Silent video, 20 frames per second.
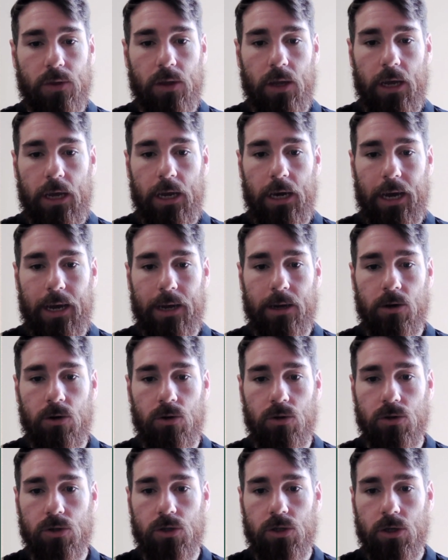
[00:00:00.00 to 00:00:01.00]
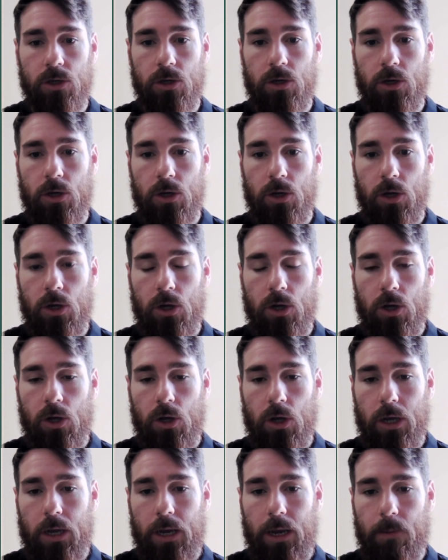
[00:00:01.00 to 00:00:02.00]
in angles
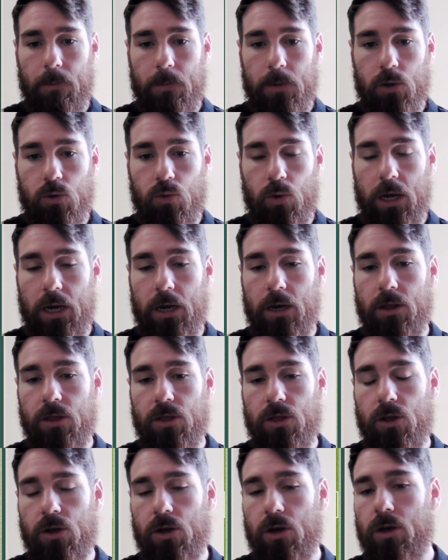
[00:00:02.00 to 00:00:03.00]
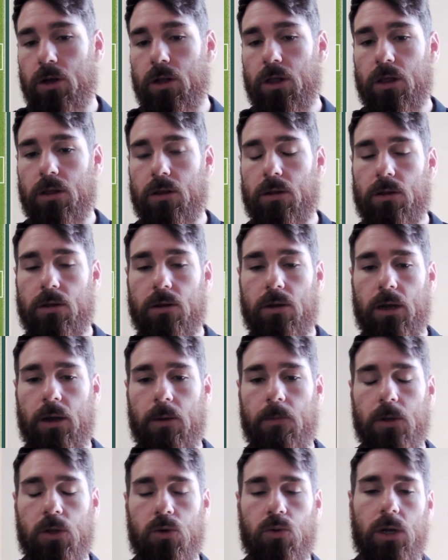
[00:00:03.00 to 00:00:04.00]
in between
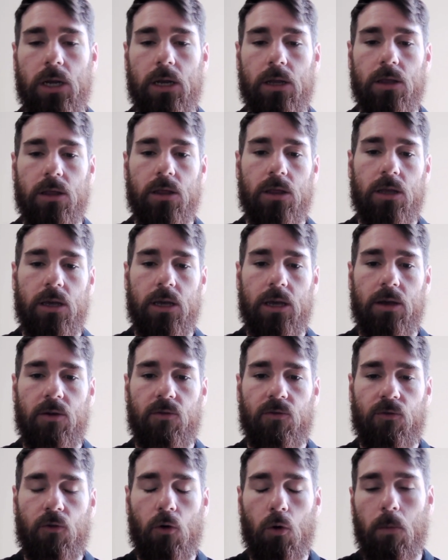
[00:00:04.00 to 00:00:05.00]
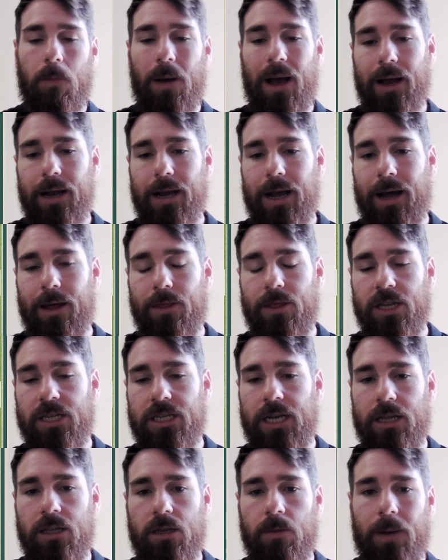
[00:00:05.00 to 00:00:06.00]
the fullback and the
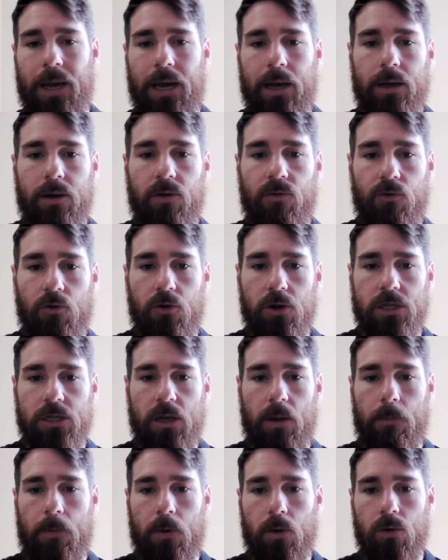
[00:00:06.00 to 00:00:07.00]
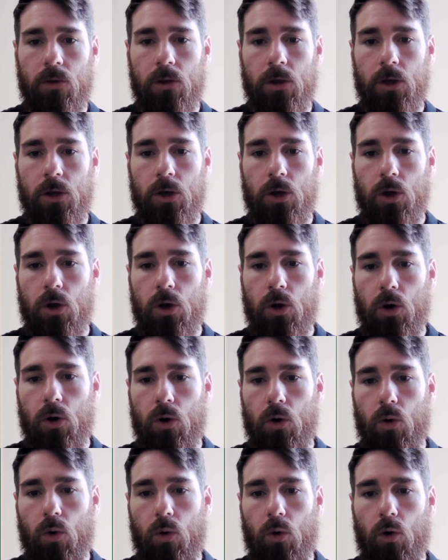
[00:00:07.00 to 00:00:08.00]
centre back, for example,
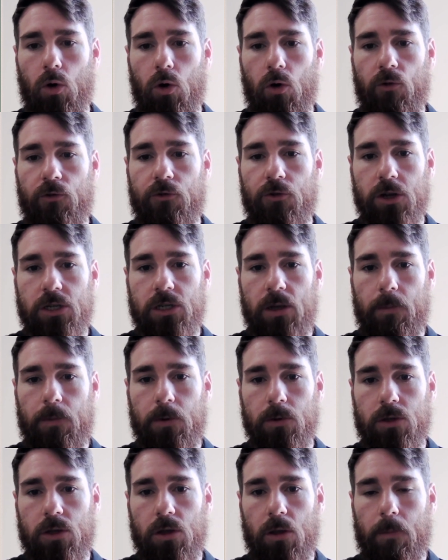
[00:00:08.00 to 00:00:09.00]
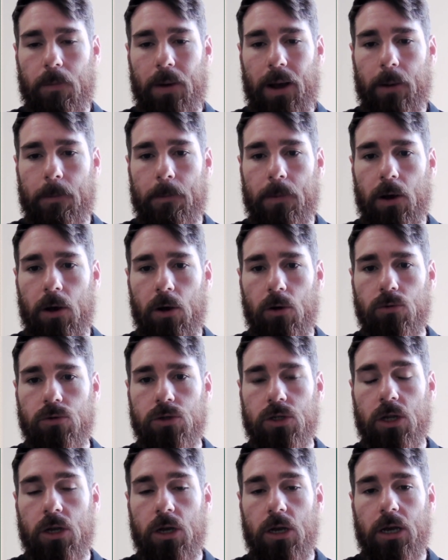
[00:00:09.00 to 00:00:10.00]
or for example to the back
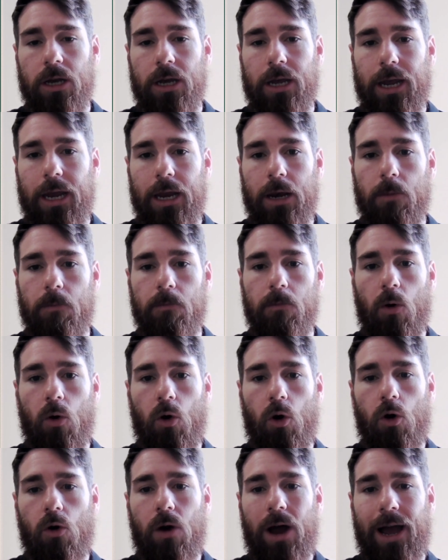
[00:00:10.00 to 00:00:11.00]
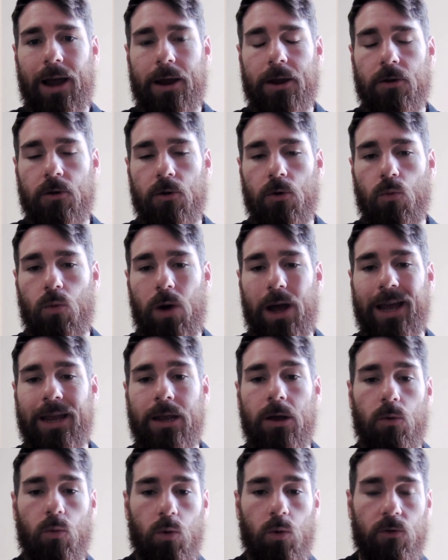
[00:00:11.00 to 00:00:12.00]
post, in a more accurate way
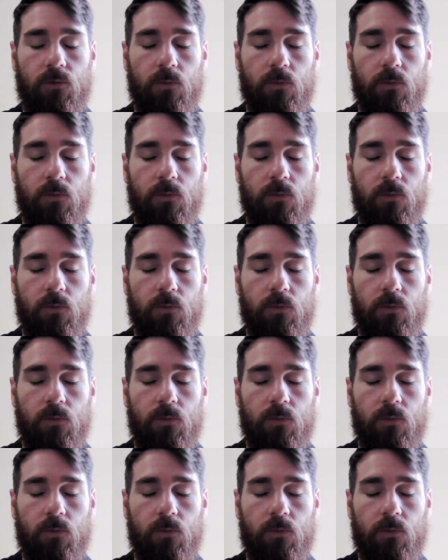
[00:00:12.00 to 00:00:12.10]
with